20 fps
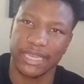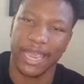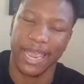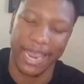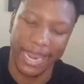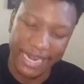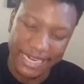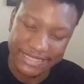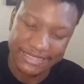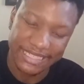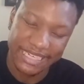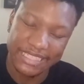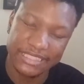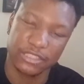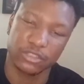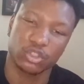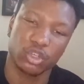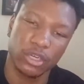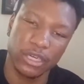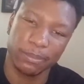18 to
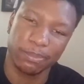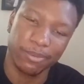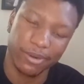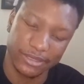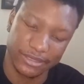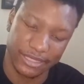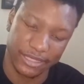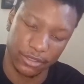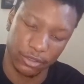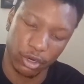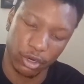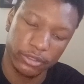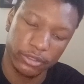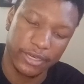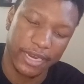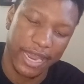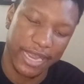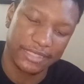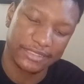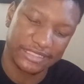20 points, and you
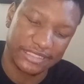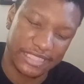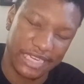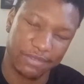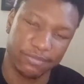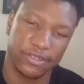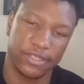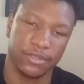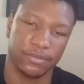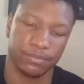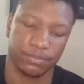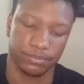had 7.